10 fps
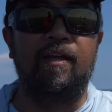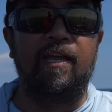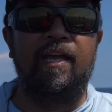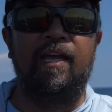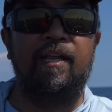
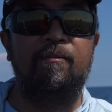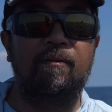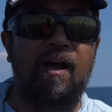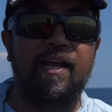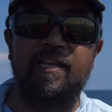and
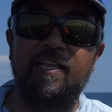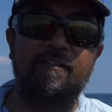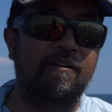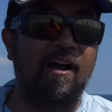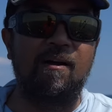I can
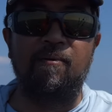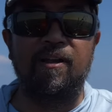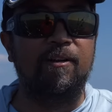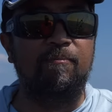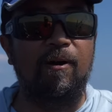either hop
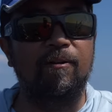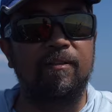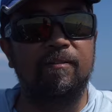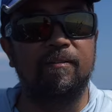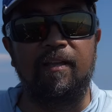on your boat
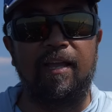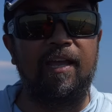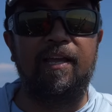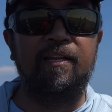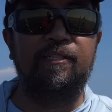
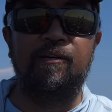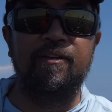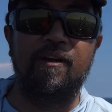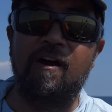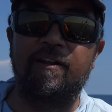and show
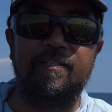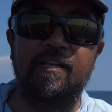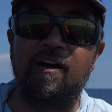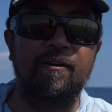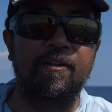you how it's
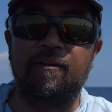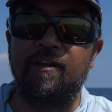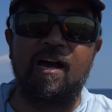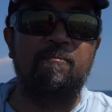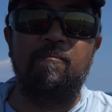done, or you can
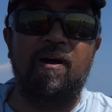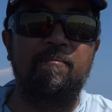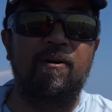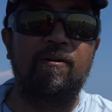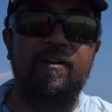hop in my
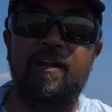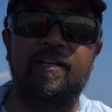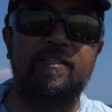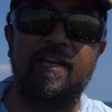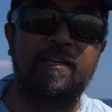boat and I
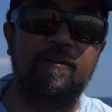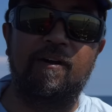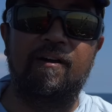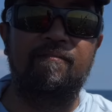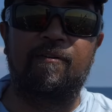can take you
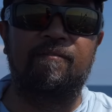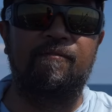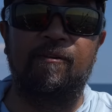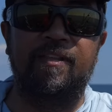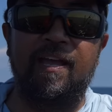out for a
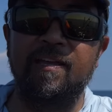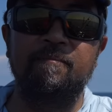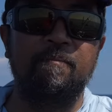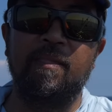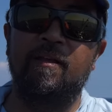full day.
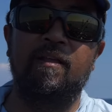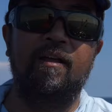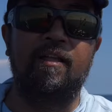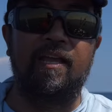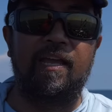
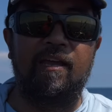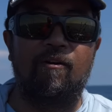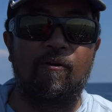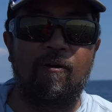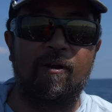
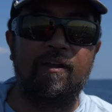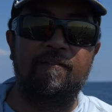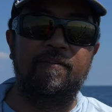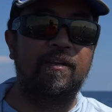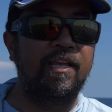Or
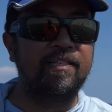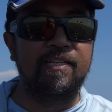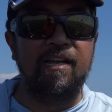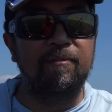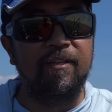if you need
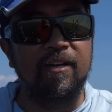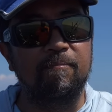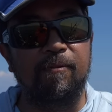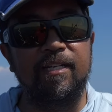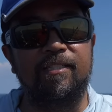salmon gear,
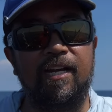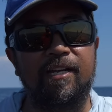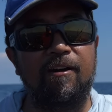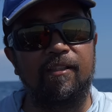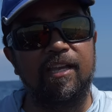please check
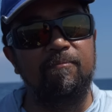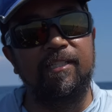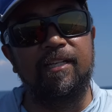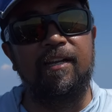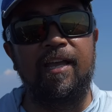out Lake
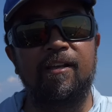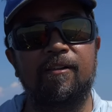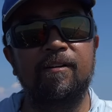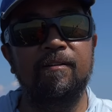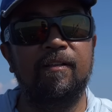Michigan
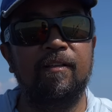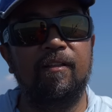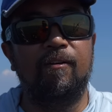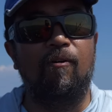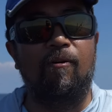Angler
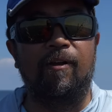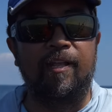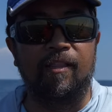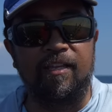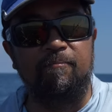or
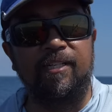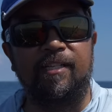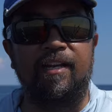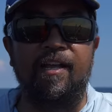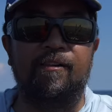at
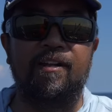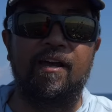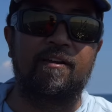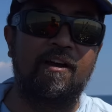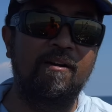
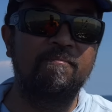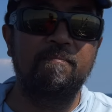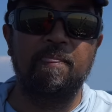lakemichiganangler.com.